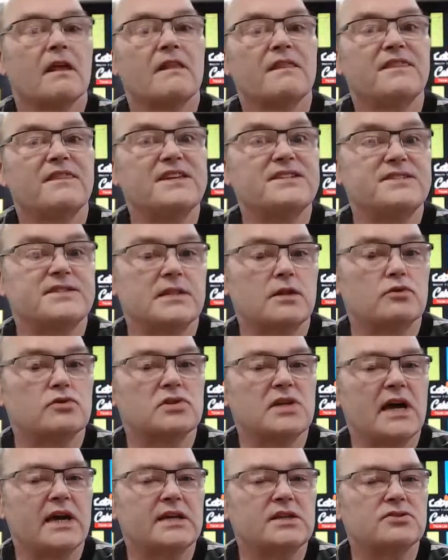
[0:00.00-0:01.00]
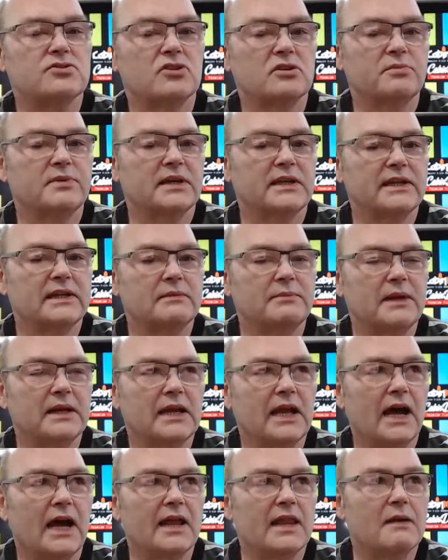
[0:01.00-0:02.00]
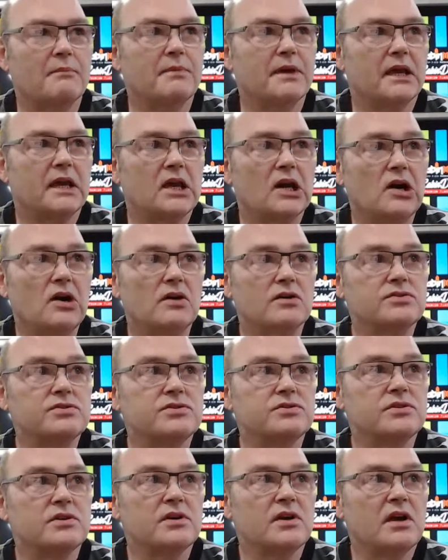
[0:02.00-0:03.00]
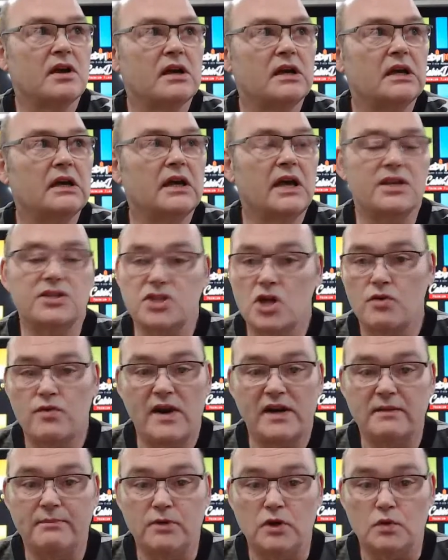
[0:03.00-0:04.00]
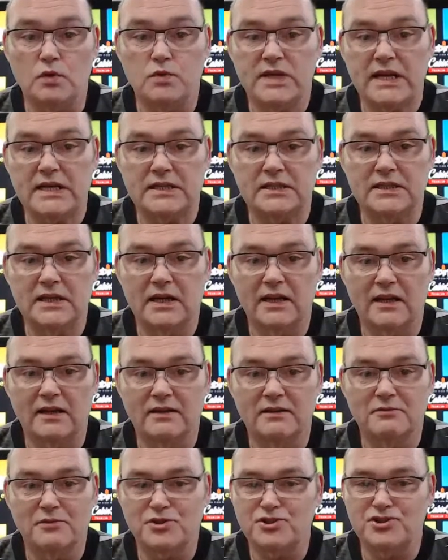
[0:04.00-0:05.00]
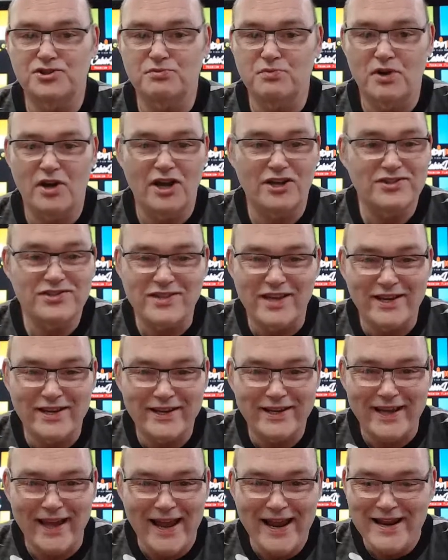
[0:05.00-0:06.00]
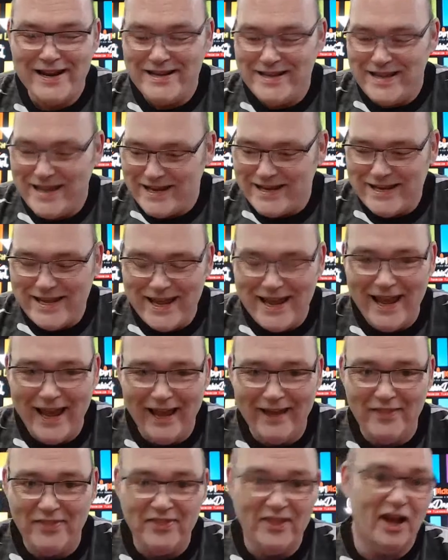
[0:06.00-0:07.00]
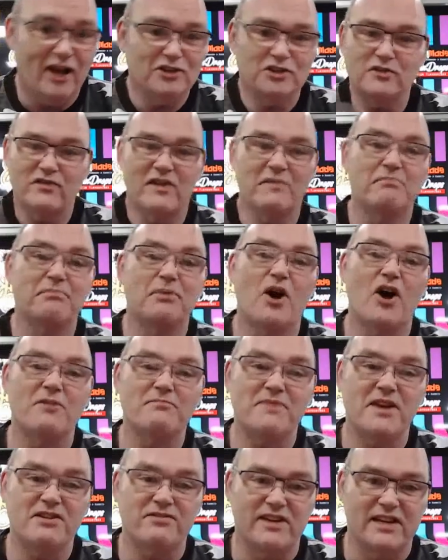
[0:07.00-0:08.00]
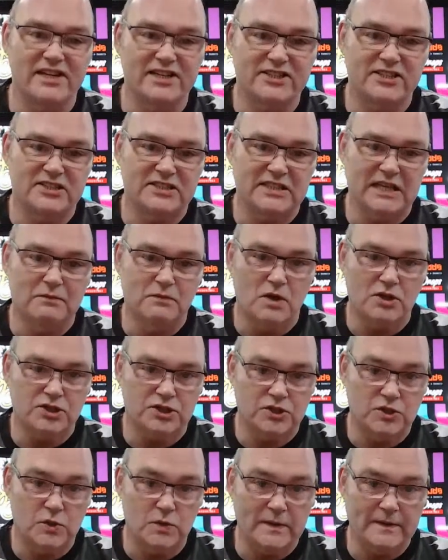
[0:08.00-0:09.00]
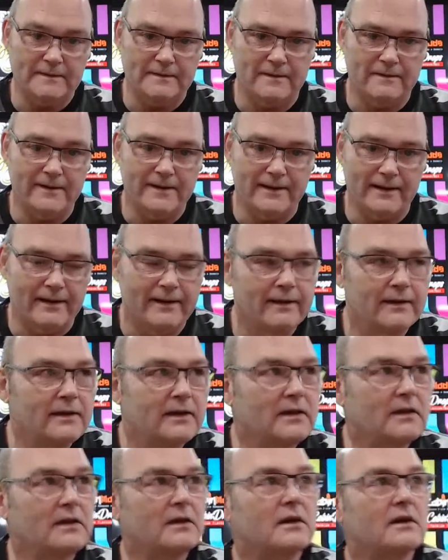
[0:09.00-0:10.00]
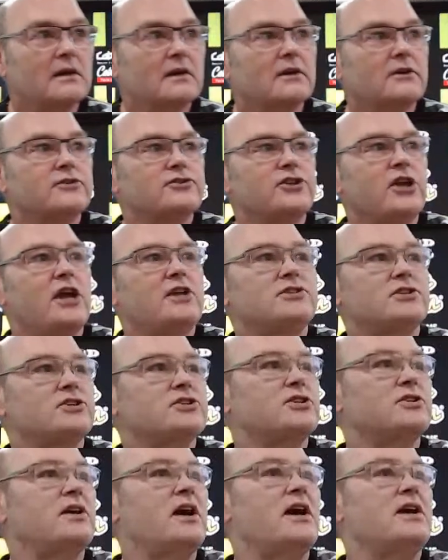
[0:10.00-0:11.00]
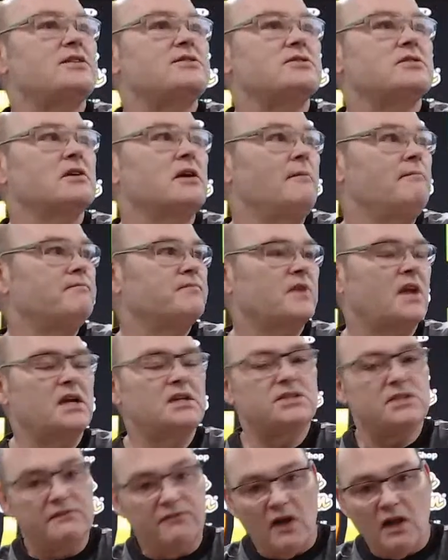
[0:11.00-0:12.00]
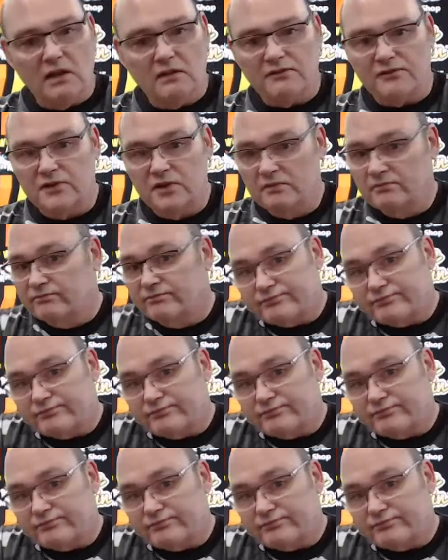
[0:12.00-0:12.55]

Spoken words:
This looks like it's going to be a little bit like that because it's already mutated, isn't it? Which is what I said again. They ought to have employed me really to tell them what to do, didn't they? Really? Jesus Christ, it's evolved.